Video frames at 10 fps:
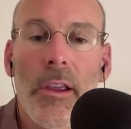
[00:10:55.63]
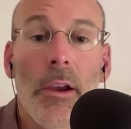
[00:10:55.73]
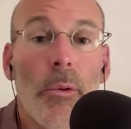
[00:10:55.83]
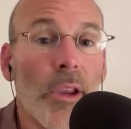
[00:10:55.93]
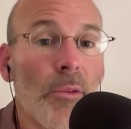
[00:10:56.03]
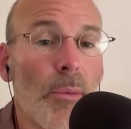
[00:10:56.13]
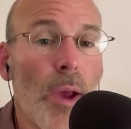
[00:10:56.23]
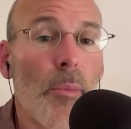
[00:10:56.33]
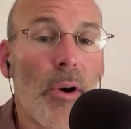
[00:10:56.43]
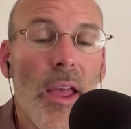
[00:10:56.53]
we can
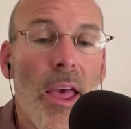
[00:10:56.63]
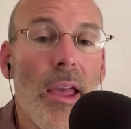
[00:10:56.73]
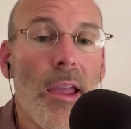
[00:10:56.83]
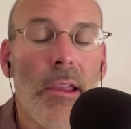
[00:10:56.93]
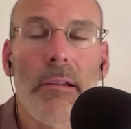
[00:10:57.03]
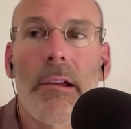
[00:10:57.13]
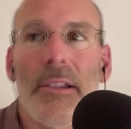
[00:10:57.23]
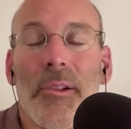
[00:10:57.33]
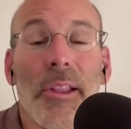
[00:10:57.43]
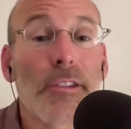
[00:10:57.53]
remember, hey,
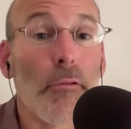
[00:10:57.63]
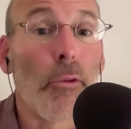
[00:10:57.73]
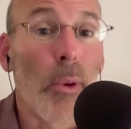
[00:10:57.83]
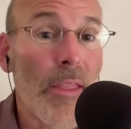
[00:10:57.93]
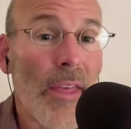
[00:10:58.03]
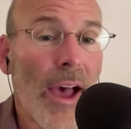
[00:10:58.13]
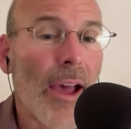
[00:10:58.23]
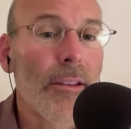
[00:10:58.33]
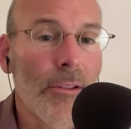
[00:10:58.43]
let's avoid that.